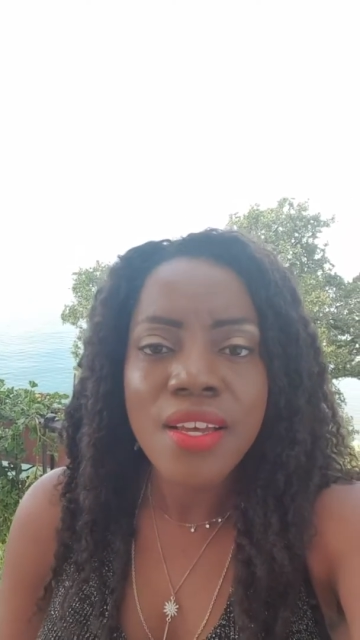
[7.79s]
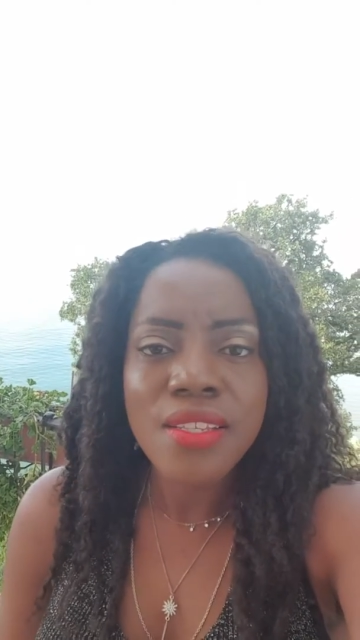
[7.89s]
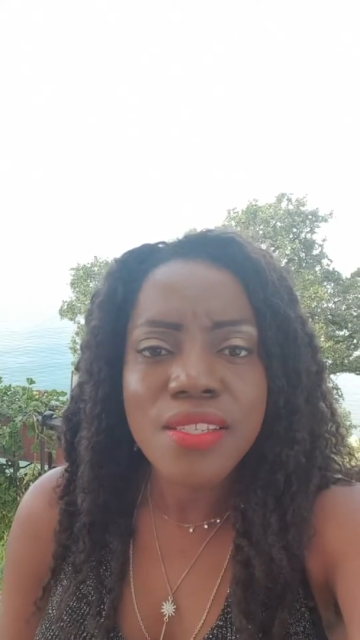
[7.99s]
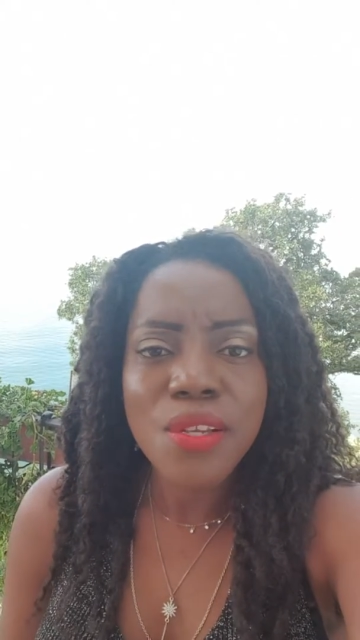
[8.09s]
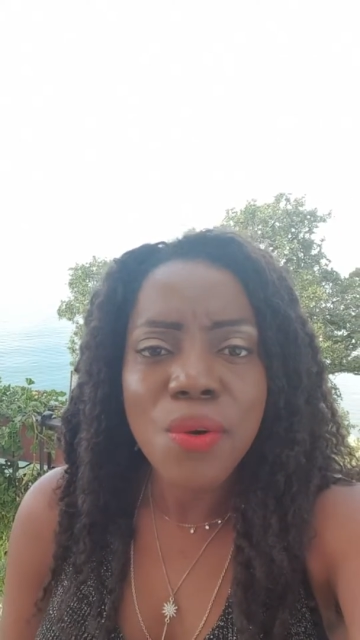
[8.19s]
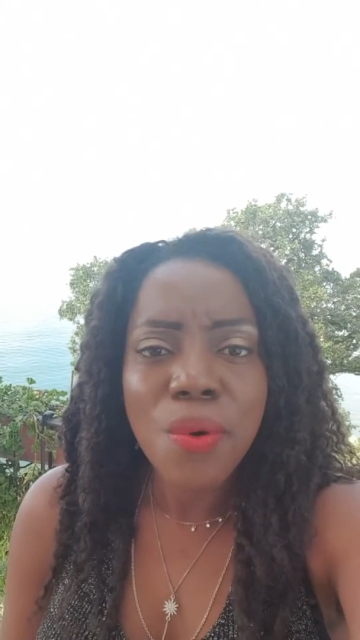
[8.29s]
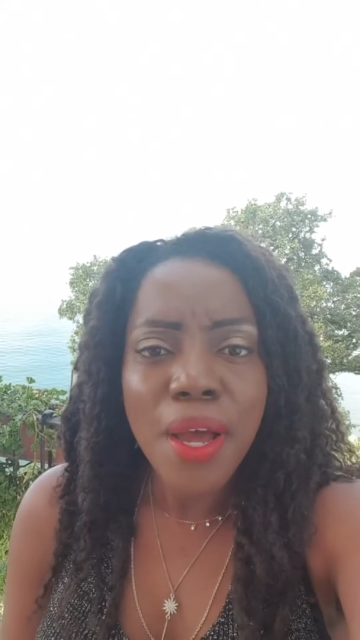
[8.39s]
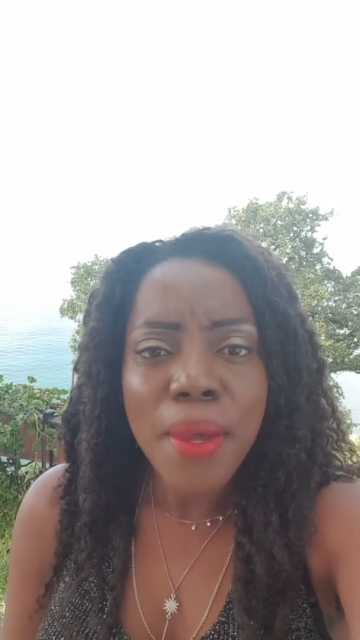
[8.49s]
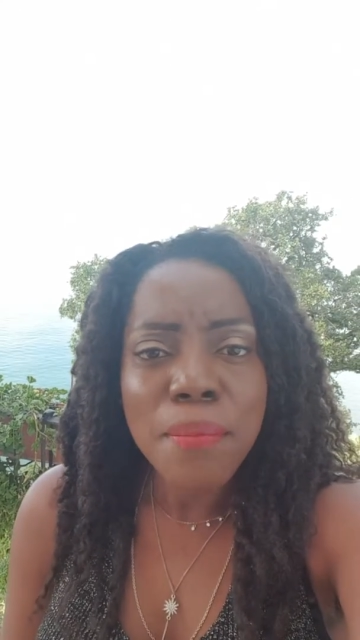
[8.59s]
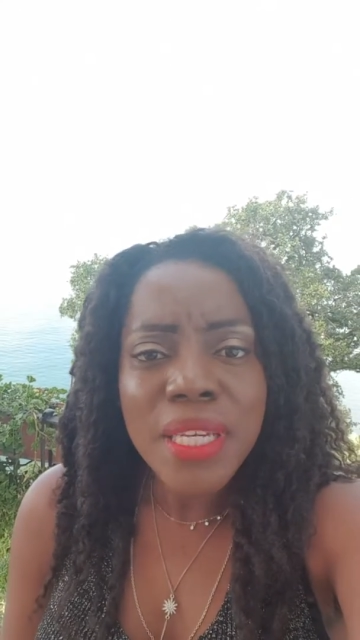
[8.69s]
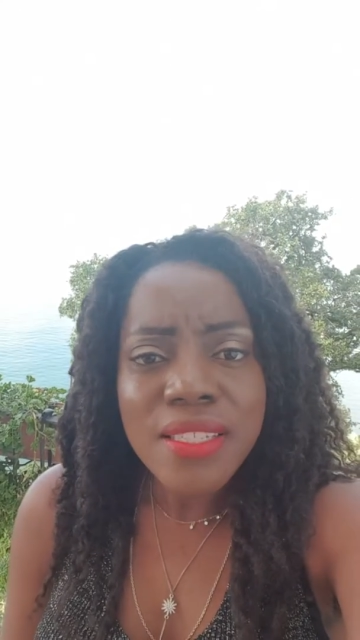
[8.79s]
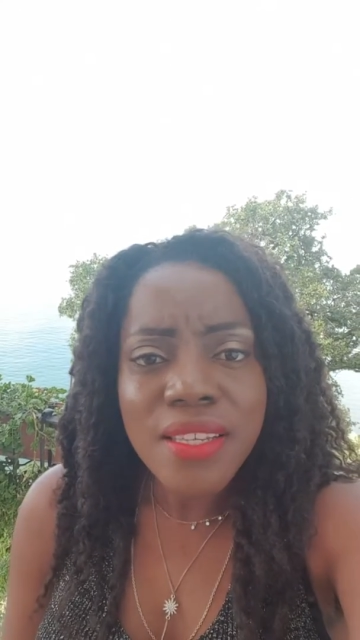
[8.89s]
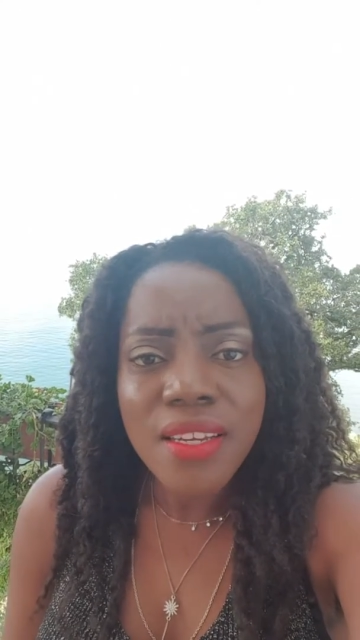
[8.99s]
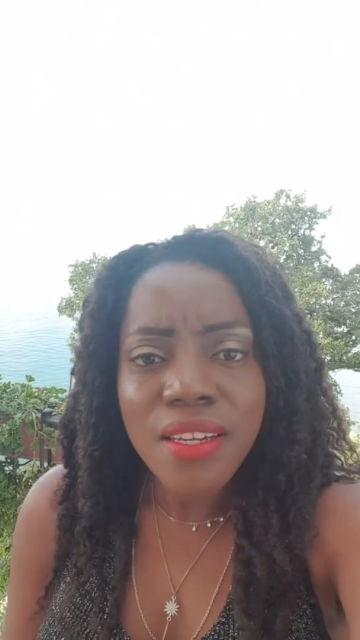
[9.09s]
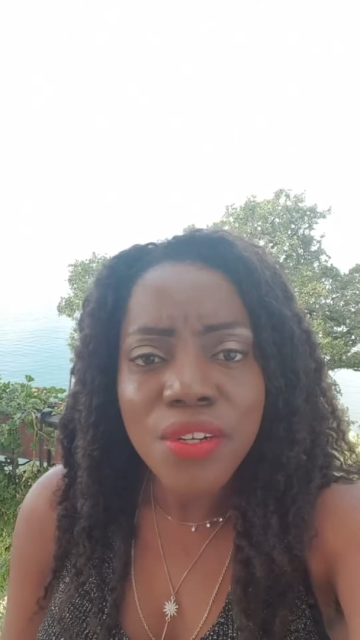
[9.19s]
So I'm
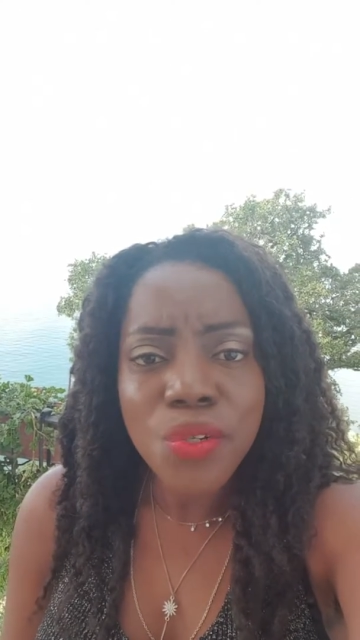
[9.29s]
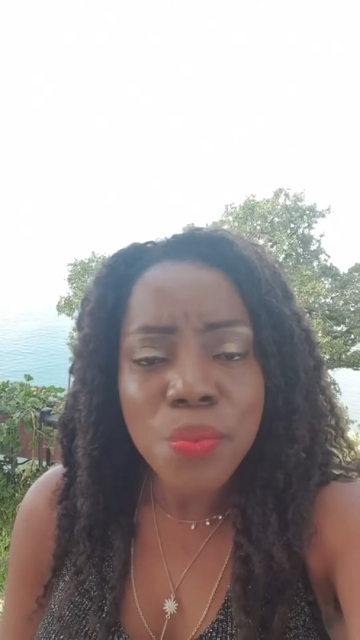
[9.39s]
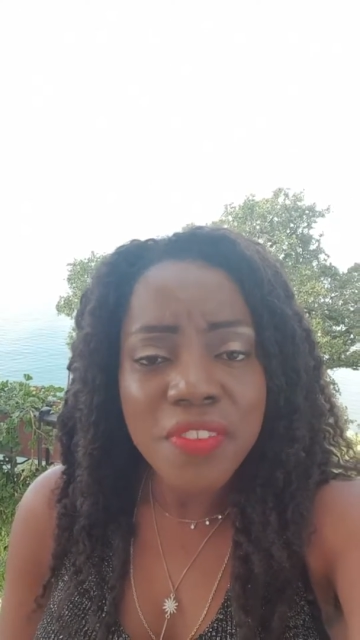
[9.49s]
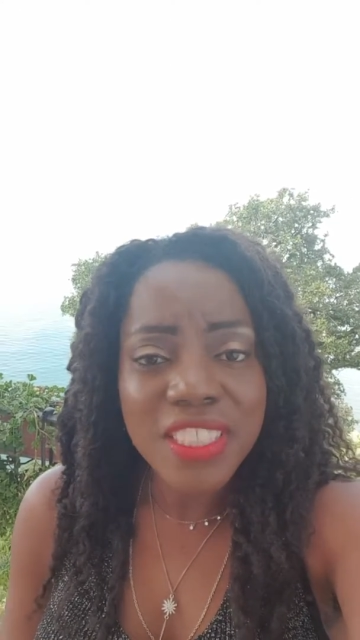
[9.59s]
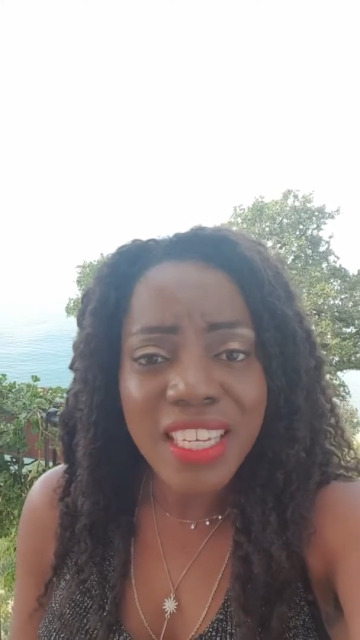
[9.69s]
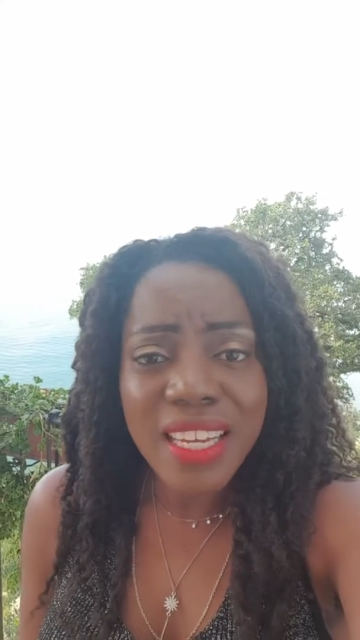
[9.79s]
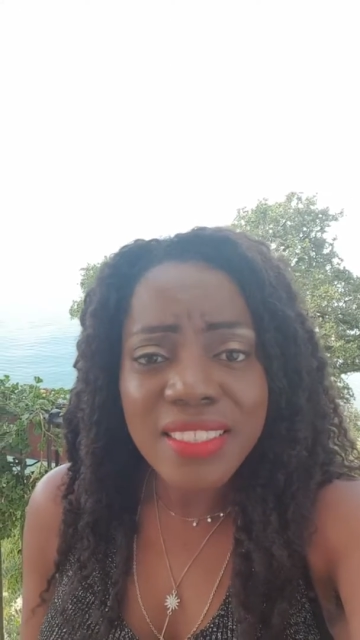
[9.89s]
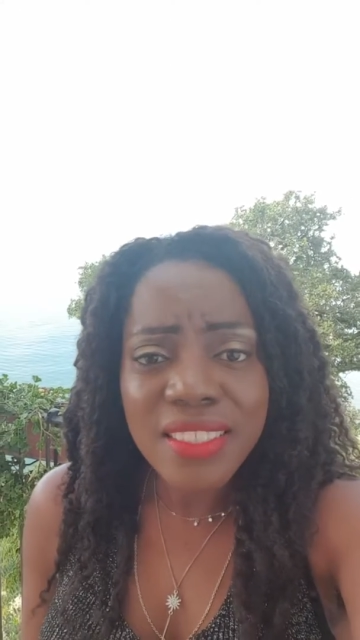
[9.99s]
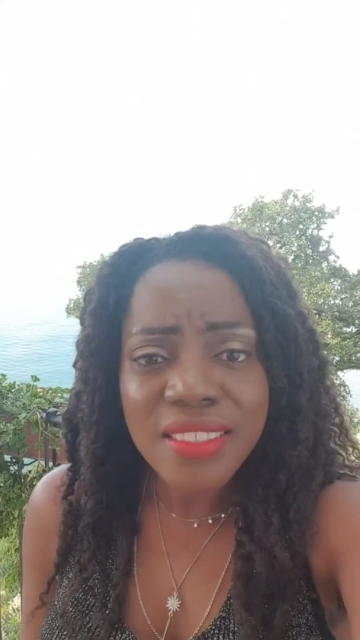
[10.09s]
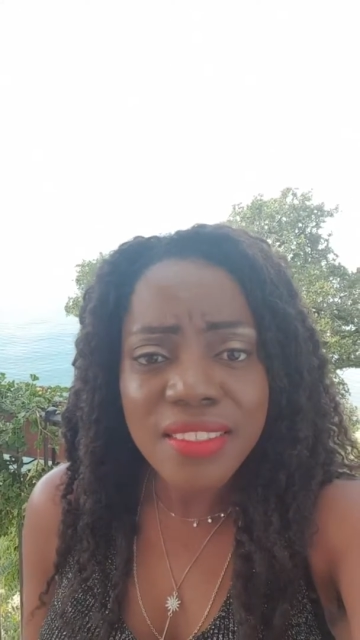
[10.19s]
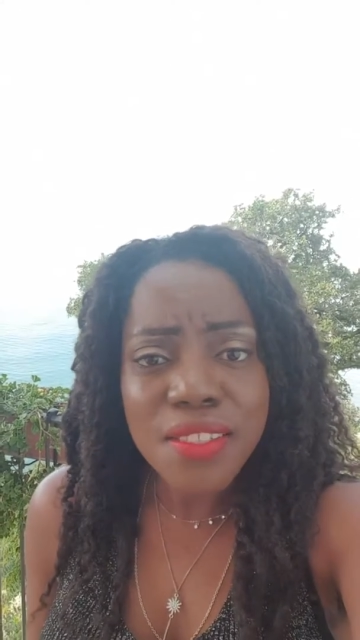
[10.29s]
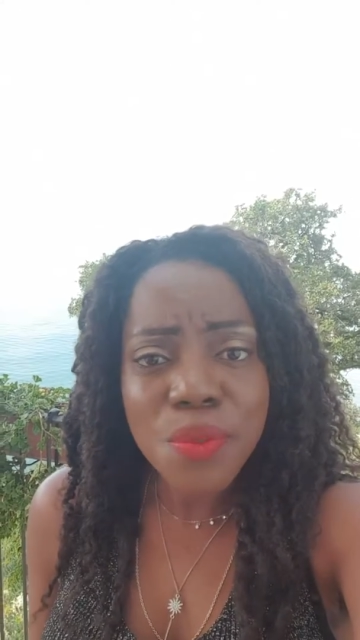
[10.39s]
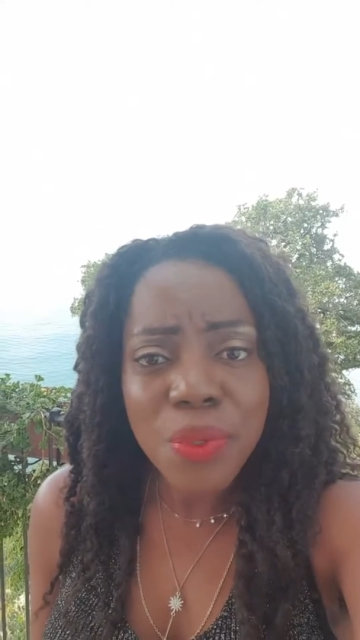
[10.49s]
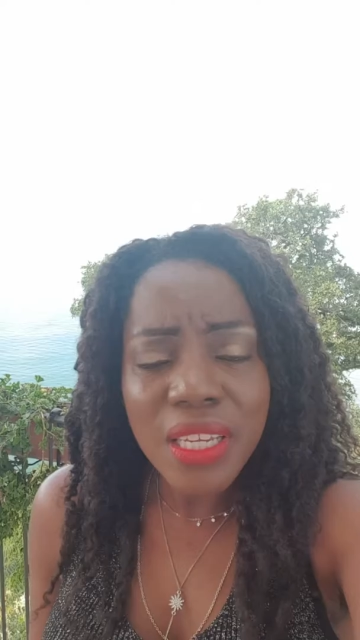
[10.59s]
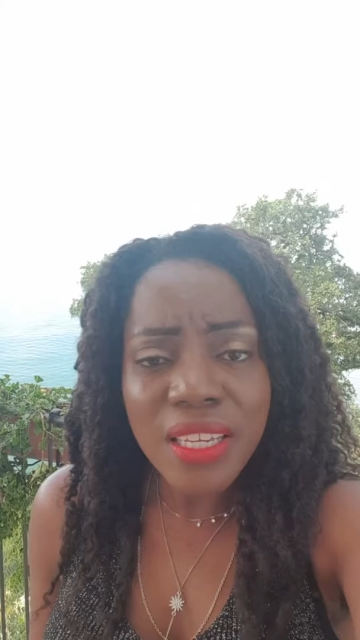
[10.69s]
meeting a group of scientists this
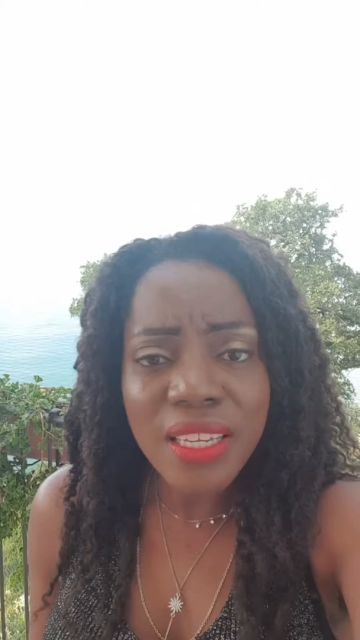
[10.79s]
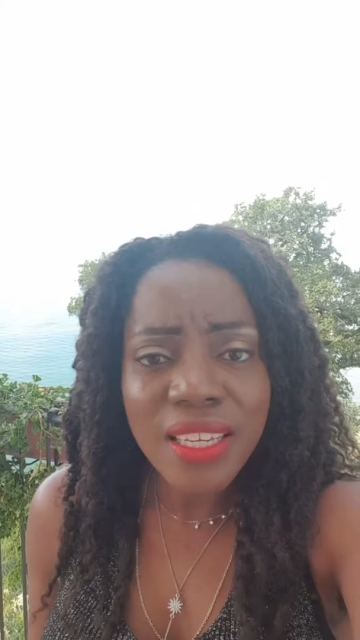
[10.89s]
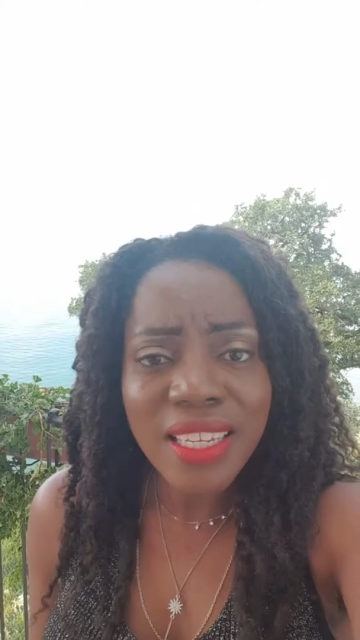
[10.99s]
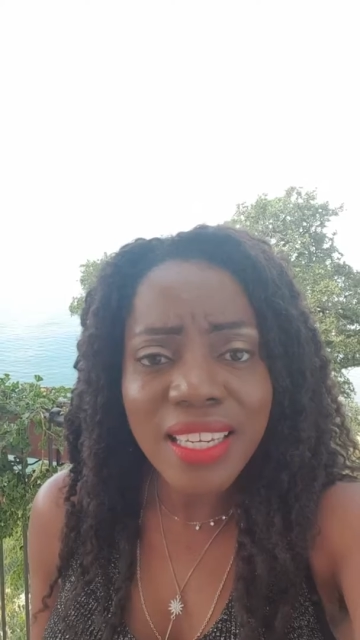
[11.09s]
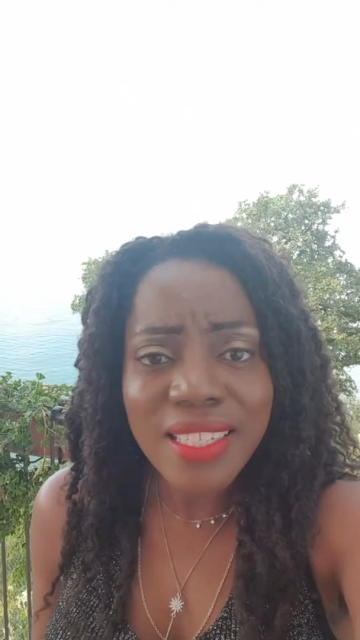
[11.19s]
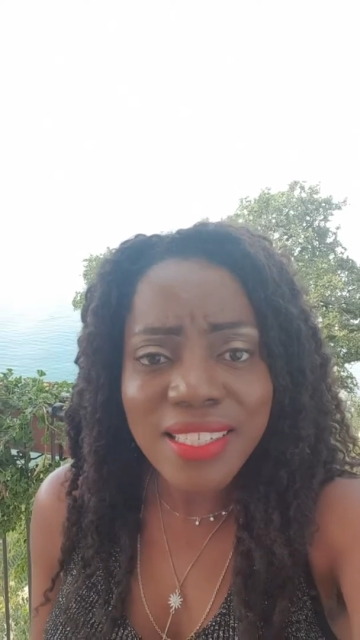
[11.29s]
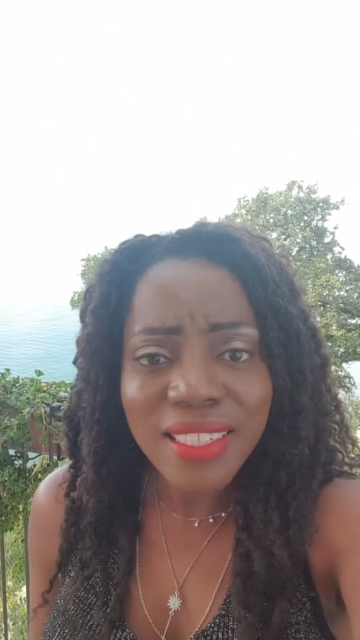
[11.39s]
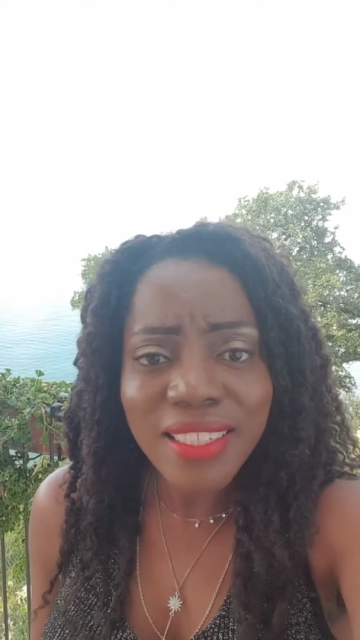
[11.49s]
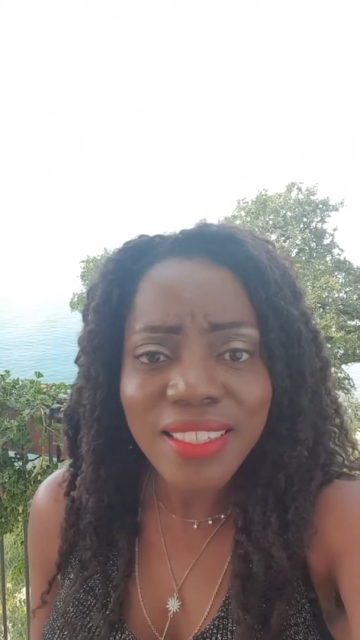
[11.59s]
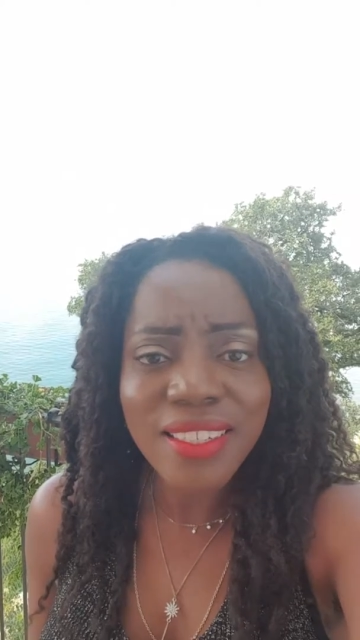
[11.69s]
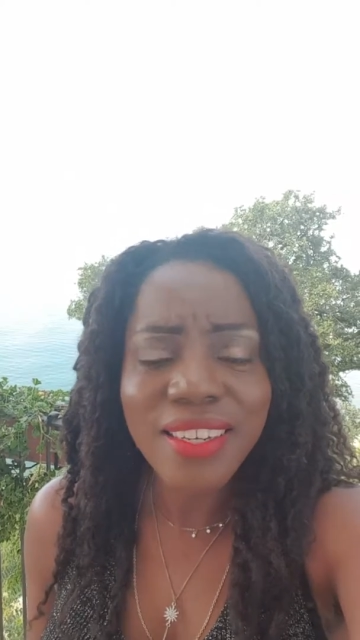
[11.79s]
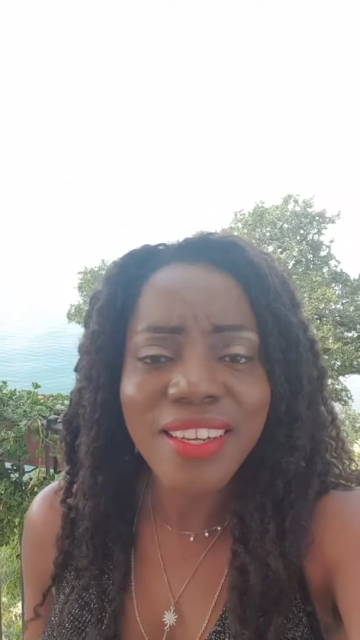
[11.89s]
week in Italy.